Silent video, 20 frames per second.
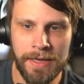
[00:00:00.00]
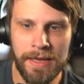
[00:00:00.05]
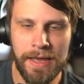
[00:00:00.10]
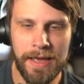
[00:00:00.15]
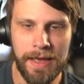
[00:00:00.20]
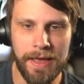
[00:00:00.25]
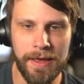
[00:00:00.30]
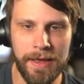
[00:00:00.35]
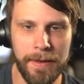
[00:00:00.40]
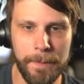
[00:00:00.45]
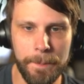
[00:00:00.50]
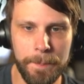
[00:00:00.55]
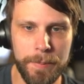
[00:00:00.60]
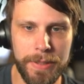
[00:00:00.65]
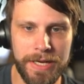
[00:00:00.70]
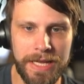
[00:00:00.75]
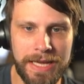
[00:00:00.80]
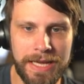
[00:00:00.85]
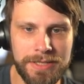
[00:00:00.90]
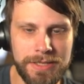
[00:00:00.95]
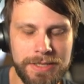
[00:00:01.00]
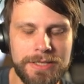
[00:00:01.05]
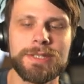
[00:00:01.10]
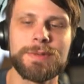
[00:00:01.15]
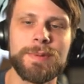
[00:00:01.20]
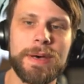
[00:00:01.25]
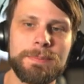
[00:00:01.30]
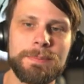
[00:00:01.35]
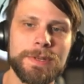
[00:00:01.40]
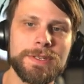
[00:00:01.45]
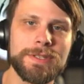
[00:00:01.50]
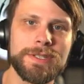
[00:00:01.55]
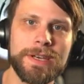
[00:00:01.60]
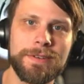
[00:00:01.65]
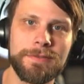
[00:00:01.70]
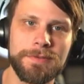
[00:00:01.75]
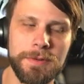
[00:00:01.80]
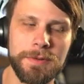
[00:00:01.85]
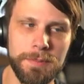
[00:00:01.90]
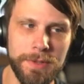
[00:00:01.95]
uh, but I actually swapped those
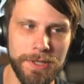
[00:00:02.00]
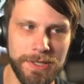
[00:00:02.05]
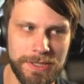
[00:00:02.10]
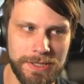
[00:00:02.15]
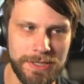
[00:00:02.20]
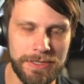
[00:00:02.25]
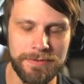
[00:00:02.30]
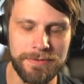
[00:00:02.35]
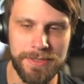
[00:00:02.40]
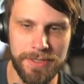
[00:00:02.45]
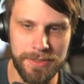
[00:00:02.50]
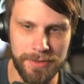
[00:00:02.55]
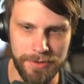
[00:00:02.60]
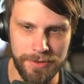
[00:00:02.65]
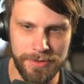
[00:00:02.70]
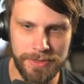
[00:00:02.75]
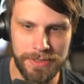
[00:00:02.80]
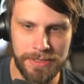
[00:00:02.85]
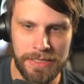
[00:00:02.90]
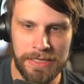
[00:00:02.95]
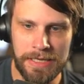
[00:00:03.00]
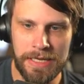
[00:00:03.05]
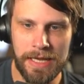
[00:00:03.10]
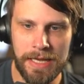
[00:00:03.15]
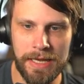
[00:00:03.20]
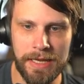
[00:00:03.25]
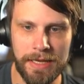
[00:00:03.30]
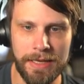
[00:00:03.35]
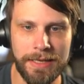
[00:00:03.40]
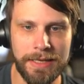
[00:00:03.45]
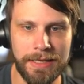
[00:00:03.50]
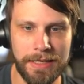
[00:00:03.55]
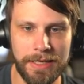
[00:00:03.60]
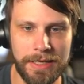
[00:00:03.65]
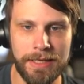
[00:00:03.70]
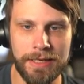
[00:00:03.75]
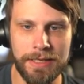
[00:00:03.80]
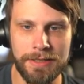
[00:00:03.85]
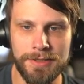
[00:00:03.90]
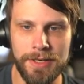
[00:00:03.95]
out for Bloodchief's Thirst. Uh, and
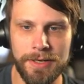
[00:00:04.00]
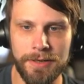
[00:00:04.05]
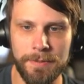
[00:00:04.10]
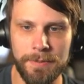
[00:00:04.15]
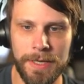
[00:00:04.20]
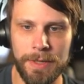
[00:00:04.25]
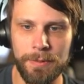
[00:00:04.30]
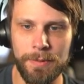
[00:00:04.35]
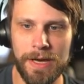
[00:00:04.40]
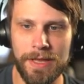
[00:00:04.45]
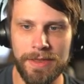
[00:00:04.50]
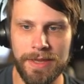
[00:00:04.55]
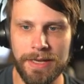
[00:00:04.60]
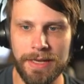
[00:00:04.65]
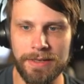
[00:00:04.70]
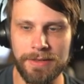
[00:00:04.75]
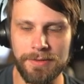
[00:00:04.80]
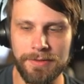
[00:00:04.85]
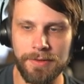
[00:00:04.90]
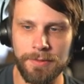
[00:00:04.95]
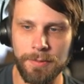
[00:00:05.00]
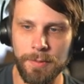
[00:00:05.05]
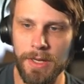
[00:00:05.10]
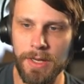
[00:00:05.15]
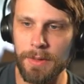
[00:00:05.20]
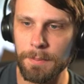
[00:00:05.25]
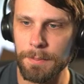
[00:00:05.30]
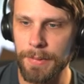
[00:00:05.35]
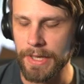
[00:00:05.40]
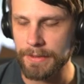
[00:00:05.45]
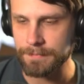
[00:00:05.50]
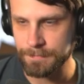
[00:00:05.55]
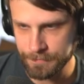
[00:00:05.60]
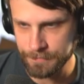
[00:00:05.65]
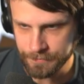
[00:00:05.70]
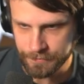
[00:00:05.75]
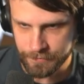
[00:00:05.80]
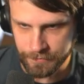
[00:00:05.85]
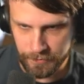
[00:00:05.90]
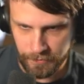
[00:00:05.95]
again, I'll talk about why that is as well. But
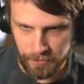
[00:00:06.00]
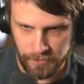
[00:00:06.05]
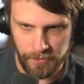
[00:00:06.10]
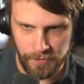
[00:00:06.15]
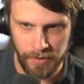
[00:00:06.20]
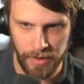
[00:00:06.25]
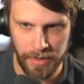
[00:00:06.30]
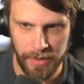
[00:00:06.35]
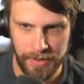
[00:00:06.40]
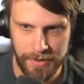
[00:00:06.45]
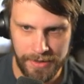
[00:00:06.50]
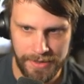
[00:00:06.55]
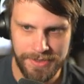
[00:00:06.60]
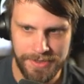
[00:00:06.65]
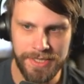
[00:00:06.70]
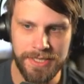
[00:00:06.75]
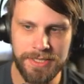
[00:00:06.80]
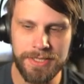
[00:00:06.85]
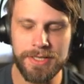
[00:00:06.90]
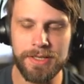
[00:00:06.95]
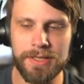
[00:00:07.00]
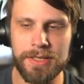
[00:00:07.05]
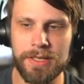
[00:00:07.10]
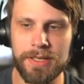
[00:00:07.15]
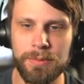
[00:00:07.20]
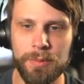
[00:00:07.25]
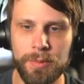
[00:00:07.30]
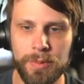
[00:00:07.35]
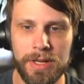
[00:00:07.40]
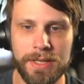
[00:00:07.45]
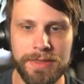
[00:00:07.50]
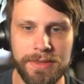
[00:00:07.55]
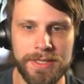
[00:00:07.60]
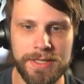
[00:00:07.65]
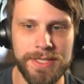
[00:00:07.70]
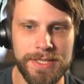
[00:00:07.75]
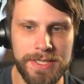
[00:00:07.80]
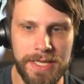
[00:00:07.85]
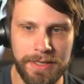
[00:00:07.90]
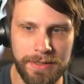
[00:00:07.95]
uh, essentially, what
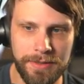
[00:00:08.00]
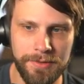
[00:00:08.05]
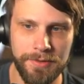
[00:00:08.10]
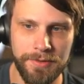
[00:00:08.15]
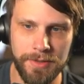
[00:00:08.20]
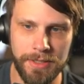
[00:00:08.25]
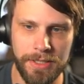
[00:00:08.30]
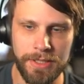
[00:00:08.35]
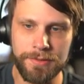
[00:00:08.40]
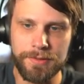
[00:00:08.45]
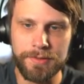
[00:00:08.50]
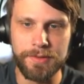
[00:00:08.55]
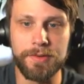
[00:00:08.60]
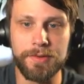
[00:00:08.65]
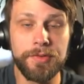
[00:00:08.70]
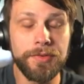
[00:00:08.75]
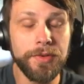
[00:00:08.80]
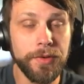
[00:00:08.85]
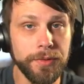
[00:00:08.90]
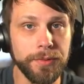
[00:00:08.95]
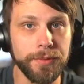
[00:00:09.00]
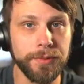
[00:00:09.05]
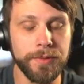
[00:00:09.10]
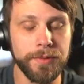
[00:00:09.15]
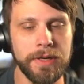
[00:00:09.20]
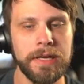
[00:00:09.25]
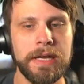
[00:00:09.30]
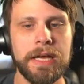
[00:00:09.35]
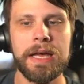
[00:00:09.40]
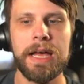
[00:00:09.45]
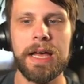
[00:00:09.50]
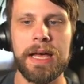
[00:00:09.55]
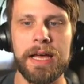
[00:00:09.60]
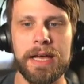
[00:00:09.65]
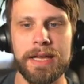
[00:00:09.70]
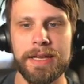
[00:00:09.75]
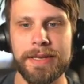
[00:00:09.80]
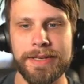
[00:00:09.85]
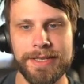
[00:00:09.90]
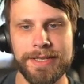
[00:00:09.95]
this deck is looking to do
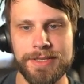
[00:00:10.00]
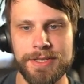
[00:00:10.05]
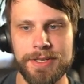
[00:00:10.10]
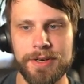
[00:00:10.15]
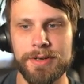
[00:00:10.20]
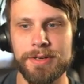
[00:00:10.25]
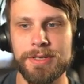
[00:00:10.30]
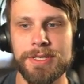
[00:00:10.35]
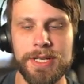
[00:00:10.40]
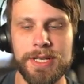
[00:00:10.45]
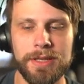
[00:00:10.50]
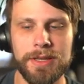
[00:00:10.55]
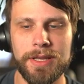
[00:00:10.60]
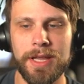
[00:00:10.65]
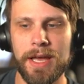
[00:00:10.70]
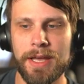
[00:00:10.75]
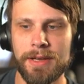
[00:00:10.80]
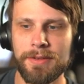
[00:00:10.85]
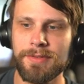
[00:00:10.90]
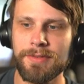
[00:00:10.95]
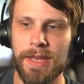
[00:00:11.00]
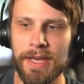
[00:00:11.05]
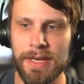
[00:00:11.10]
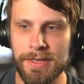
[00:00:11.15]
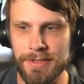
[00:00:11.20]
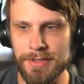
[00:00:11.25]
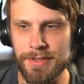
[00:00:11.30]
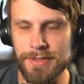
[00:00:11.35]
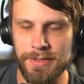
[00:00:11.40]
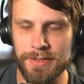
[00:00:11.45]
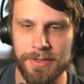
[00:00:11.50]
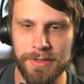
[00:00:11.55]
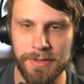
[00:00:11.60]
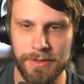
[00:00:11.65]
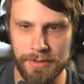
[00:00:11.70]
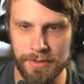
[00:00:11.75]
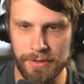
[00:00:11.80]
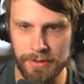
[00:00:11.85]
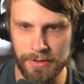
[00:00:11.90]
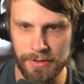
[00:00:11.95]
uh, is garnish a lot of
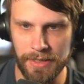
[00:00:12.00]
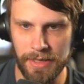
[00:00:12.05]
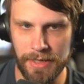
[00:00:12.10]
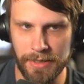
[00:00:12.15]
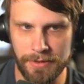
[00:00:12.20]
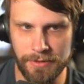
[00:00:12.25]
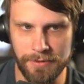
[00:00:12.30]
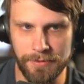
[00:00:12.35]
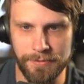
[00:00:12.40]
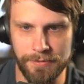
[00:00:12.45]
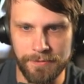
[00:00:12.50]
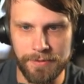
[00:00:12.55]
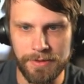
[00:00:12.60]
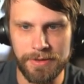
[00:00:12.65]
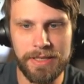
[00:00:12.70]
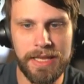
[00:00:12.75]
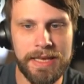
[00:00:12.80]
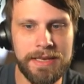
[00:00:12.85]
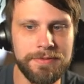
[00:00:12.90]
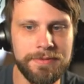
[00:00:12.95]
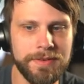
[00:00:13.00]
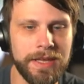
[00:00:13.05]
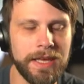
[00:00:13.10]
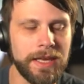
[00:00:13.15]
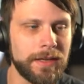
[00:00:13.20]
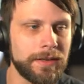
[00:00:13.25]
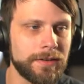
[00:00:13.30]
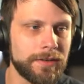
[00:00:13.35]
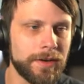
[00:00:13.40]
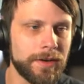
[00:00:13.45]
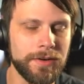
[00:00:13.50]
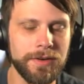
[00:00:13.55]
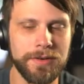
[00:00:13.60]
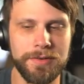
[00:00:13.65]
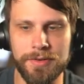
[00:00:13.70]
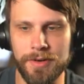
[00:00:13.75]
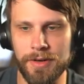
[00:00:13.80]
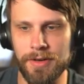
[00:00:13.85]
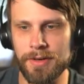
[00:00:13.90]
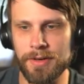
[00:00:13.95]
extra kind of life gain, card
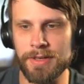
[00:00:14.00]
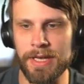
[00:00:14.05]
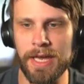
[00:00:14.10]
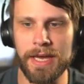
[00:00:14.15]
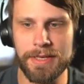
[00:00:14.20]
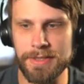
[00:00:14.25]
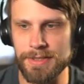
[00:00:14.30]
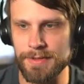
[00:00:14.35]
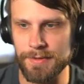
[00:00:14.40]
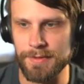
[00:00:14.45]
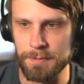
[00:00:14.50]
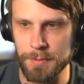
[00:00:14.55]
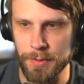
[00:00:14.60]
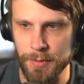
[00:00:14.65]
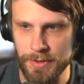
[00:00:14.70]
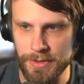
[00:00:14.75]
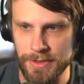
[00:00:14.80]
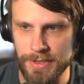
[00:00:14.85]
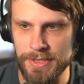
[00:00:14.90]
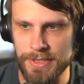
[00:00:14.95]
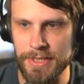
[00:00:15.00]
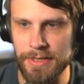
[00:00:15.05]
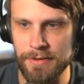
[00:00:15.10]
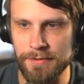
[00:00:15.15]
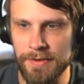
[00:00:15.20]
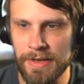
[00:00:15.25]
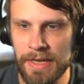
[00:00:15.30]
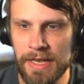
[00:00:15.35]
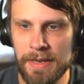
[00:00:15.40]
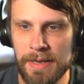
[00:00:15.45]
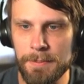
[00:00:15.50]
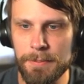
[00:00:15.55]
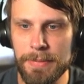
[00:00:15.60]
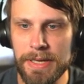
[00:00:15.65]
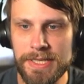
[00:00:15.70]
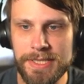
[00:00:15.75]
draw, all kinds of important stuff based